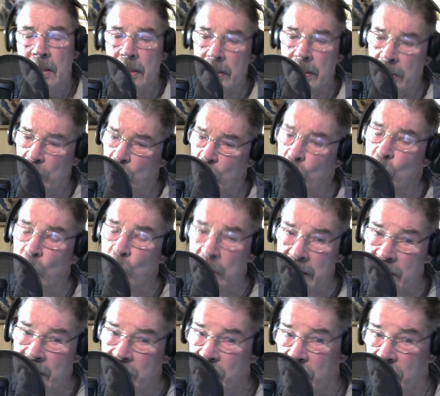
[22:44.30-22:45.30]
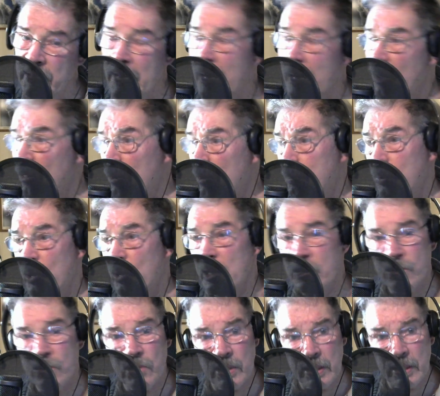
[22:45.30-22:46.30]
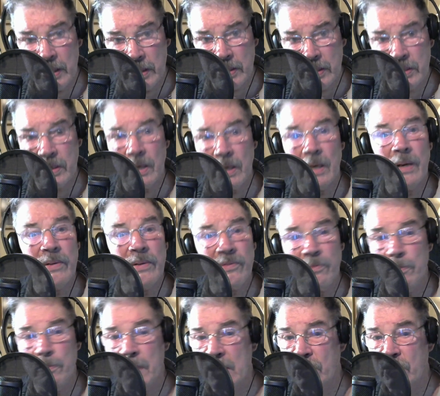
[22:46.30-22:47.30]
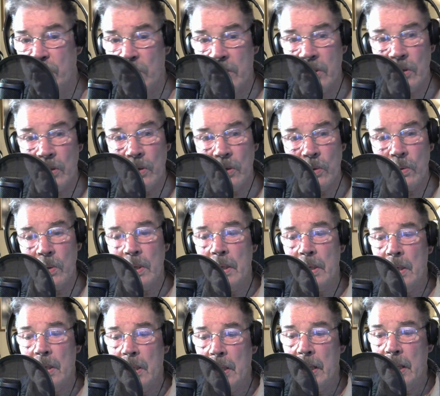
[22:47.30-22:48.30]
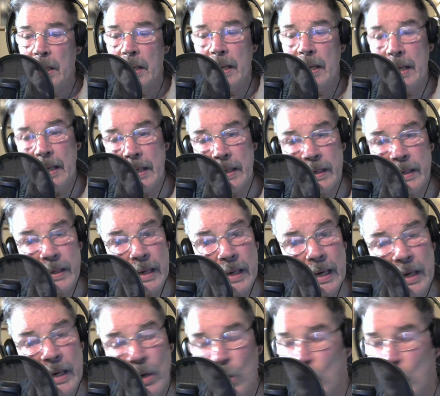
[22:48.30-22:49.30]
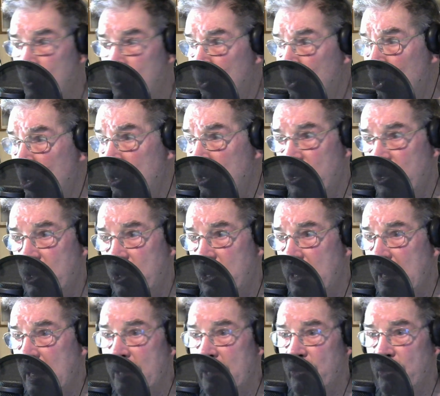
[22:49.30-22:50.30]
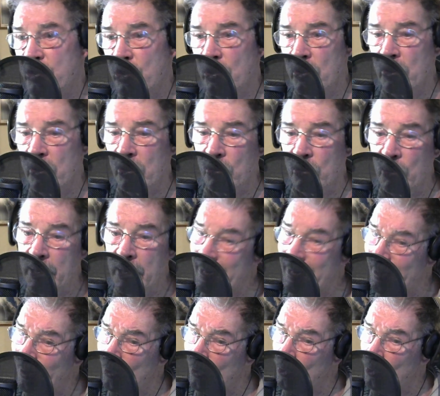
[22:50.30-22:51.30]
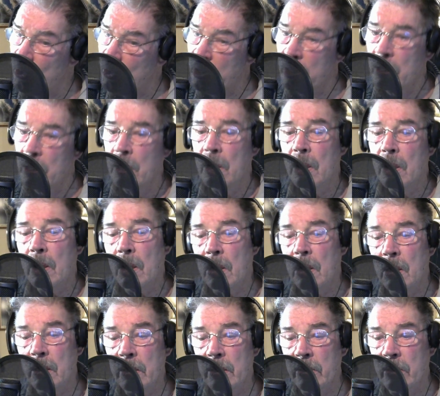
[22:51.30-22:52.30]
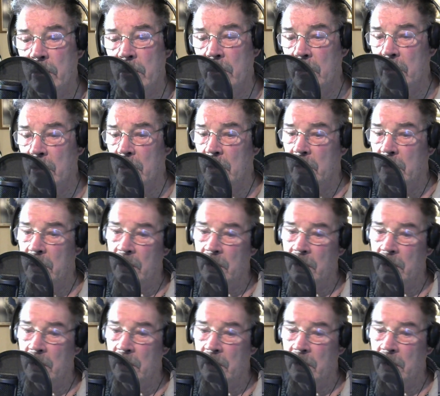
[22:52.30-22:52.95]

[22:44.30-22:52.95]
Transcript: who is now the president of Mexico, and I hope she stands her ground on her